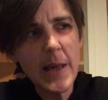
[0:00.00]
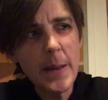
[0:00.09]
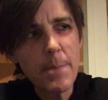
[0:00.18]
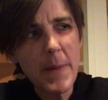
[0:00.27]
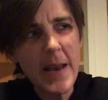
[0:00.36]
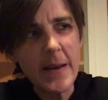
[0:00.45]
like
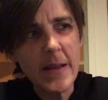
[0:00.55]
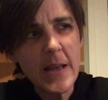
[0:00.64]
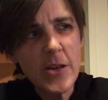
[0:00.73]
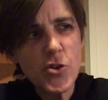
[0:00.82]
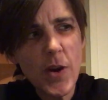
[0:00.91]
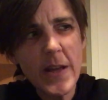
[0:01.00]
men
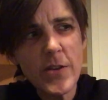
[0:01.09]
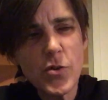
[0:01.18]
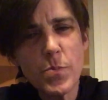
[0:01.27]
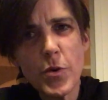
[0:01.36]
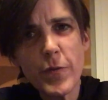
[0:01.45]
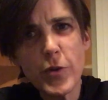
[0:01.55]
trying
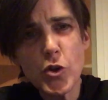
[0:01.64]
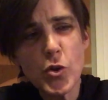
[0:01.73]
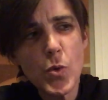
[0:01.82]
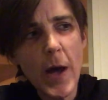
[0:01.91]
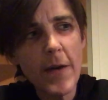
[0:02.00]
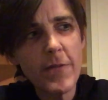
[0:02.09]
to move a
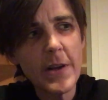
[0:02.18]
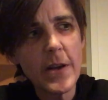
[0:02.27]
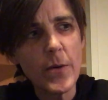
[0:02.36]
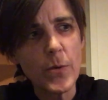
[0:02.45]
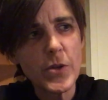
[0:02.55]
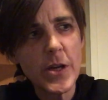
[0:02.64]
too heavy
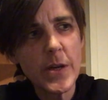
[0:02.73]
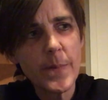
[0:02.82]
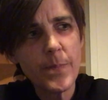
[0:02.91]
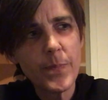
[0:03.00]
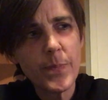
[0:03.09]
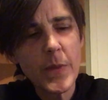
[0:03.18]
load.
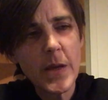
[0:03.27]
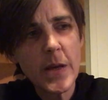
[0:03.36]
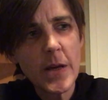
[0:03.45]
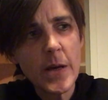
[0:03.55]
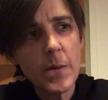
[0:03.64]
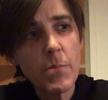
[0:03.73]

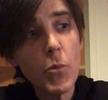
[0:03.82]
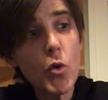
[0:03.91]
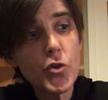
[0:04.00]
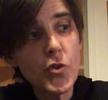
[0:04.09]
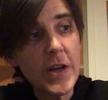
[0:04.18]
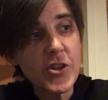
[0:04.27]
More
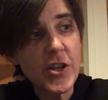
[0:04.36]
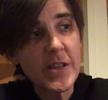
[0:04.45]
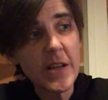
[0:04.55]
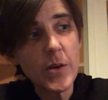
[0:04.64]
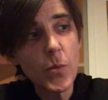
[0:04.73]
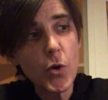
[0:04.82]
tragic
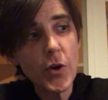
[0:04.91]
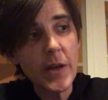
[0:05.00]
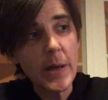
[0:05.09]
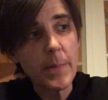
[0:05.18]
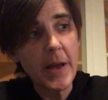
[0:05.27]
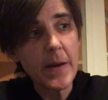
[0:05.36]
than the
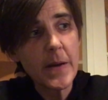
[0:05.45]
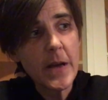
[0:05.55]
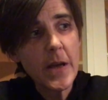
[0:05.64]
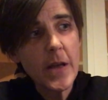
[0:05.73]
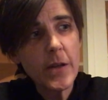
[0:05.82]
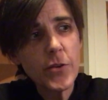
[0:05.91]
working man,
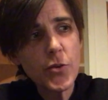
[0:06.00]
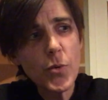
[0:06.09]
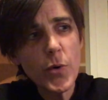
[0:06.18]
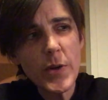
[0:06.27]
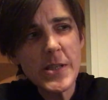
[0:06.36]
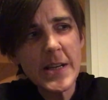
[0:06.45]

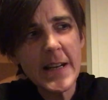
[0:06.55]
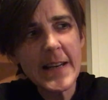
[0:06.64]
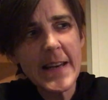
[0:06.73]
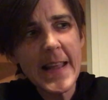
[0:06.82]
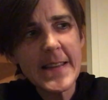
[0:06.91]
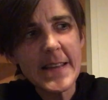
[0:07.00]
truer as an
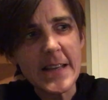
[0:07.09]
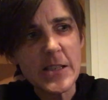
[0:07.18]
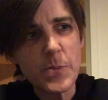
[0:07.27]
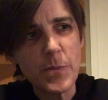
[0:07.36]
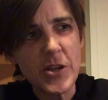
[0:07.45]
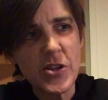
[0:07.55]
athletic
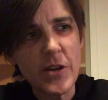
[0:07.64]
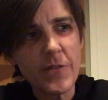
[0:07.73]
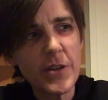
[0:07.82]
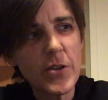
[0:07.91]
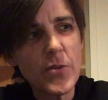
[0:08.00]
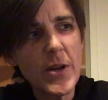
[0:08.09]
expression of
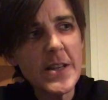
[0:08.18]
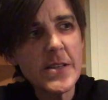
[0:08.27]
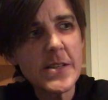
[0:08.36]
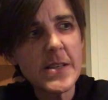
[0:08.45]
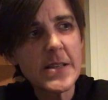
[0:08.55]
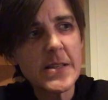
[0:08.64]
the
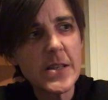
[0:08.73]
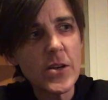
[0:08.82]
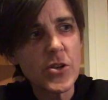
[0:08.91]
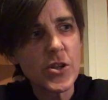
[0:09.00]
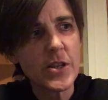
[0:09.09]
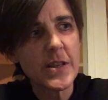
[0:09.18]
greatest
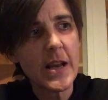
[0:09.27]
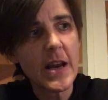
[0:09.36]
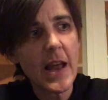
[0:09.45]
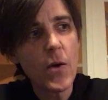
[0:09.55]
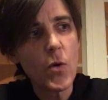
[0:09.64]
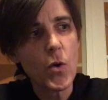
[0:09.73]
exertion than
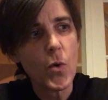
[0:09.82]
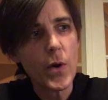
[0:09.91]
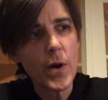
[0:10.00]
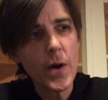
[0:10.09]
Laocoon.